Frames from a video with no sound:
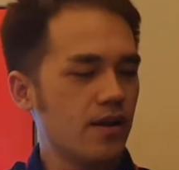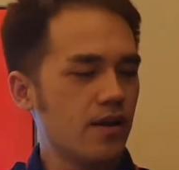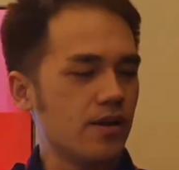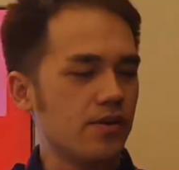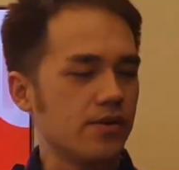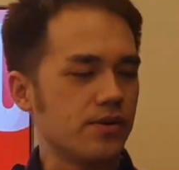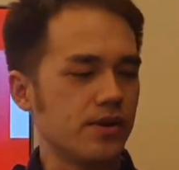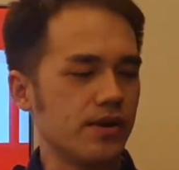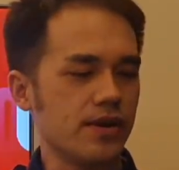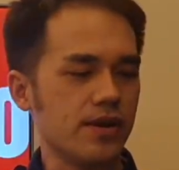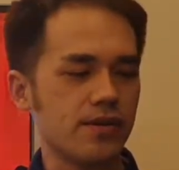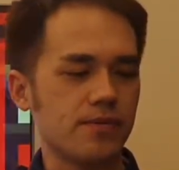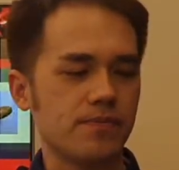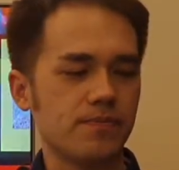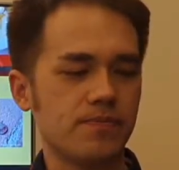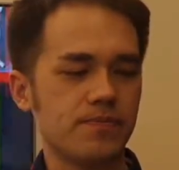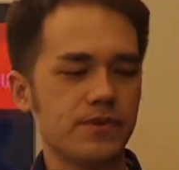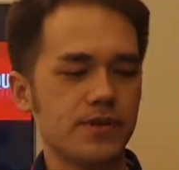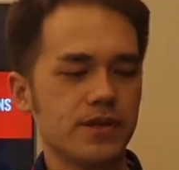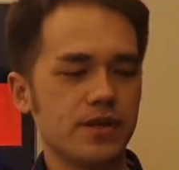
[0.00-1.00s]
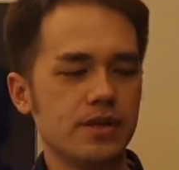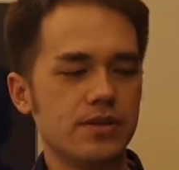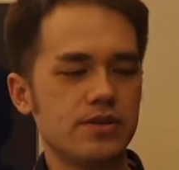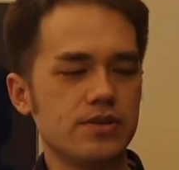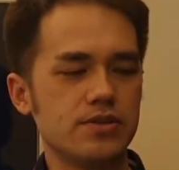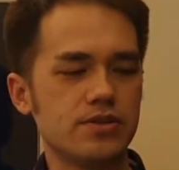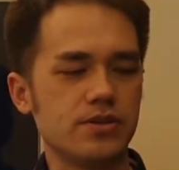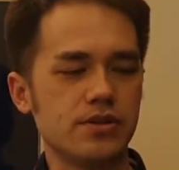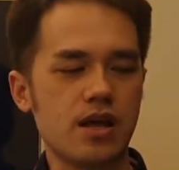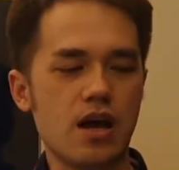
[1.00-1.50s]
Okay,
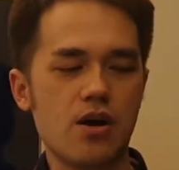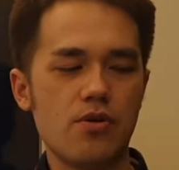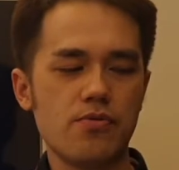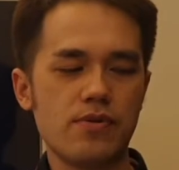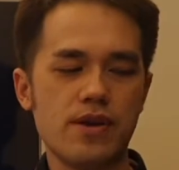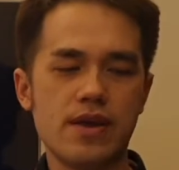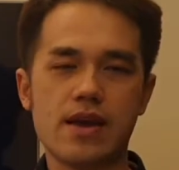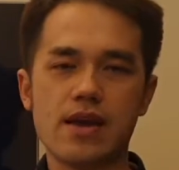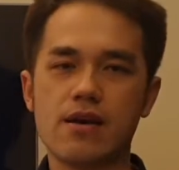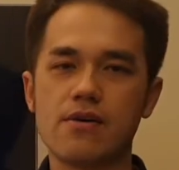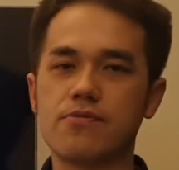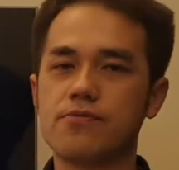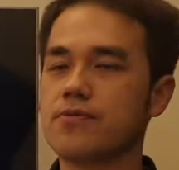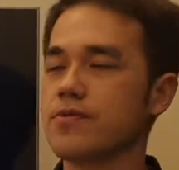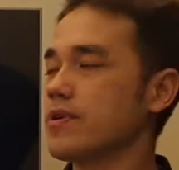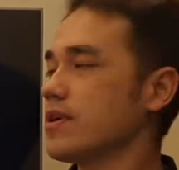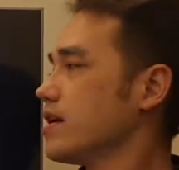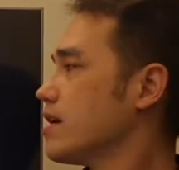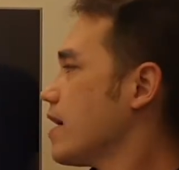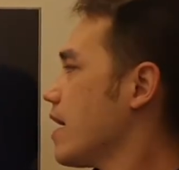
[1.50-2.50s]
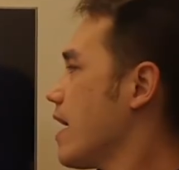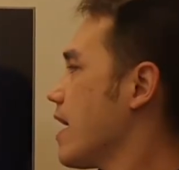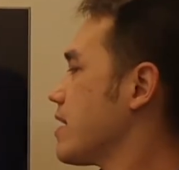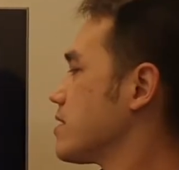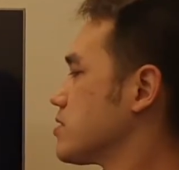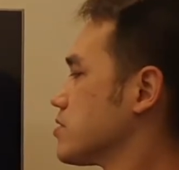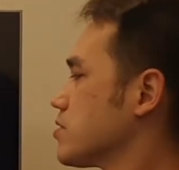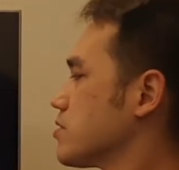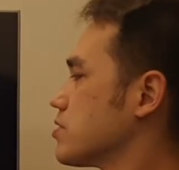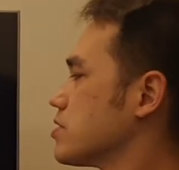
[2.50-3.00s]
so now we have
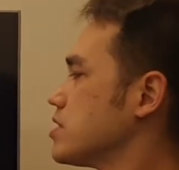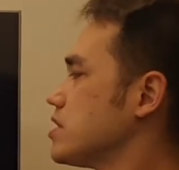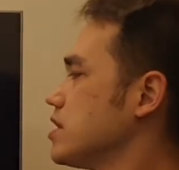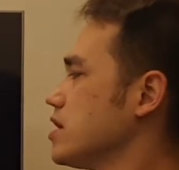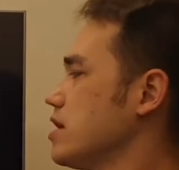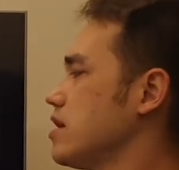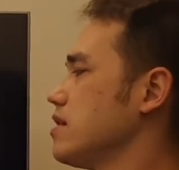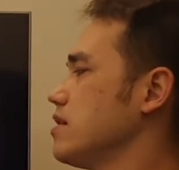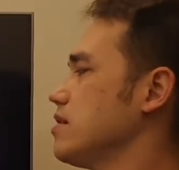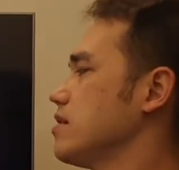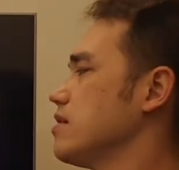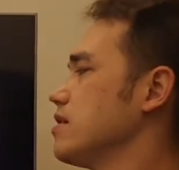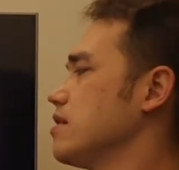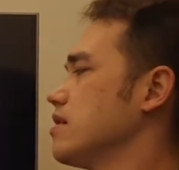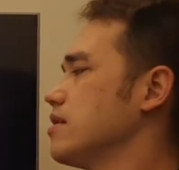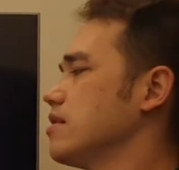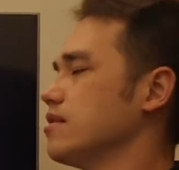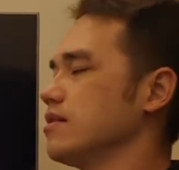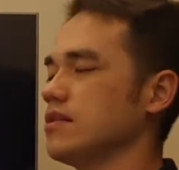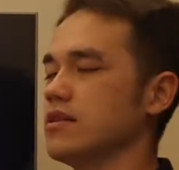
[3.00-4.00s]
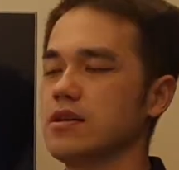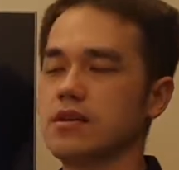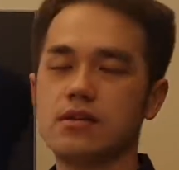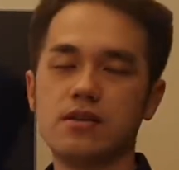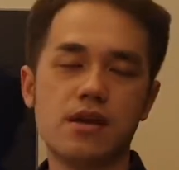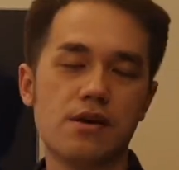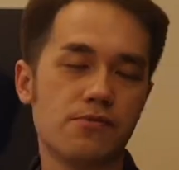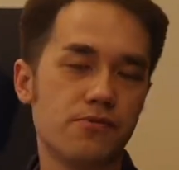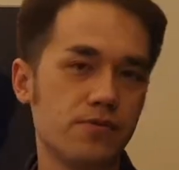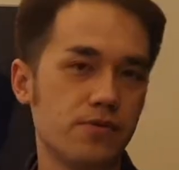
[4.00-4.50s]
ascertained the
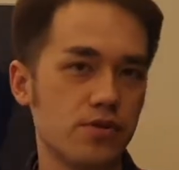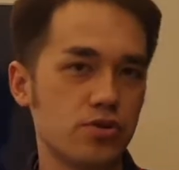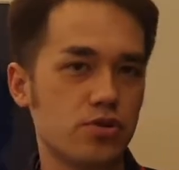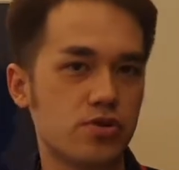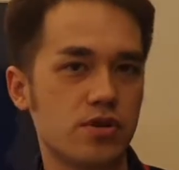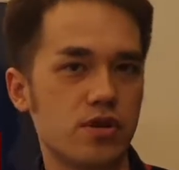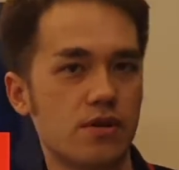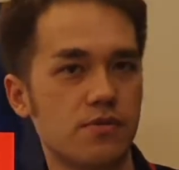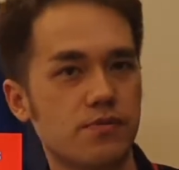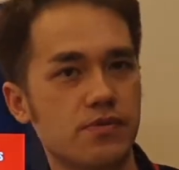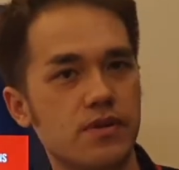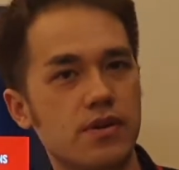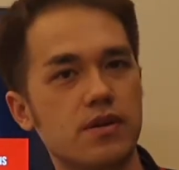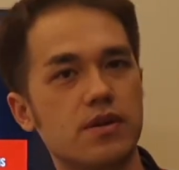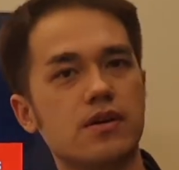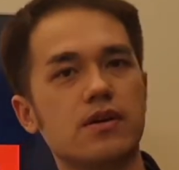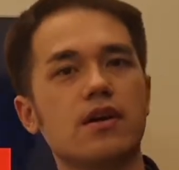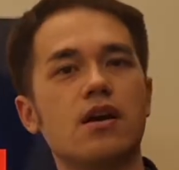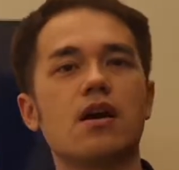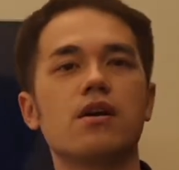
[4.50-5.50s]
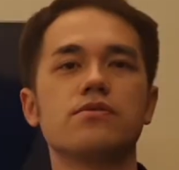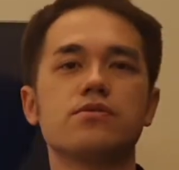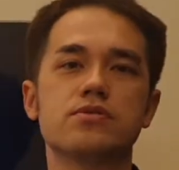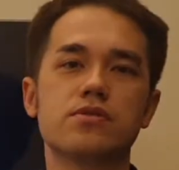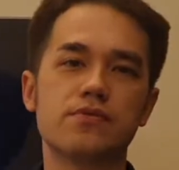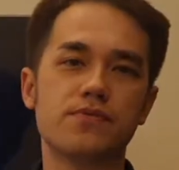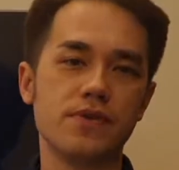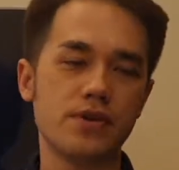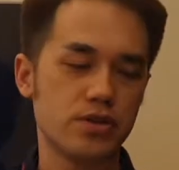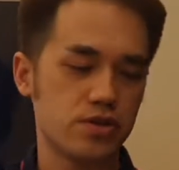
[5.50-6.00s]
definition of the
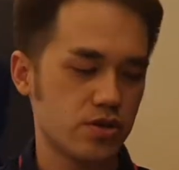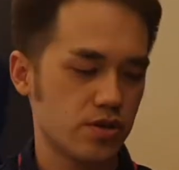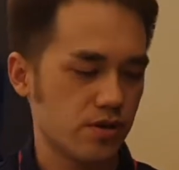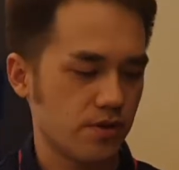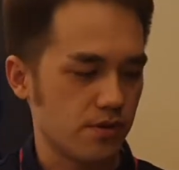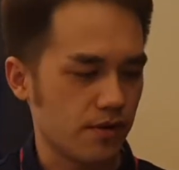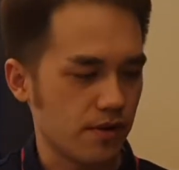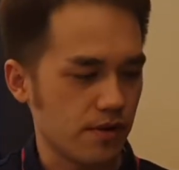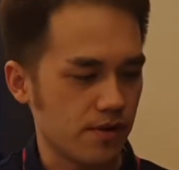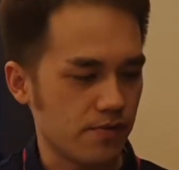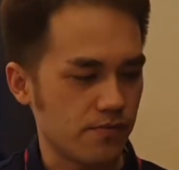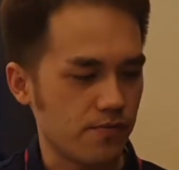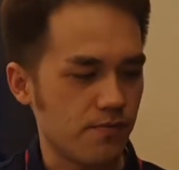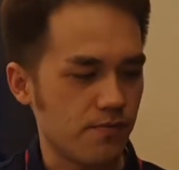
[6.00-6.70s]
conservation of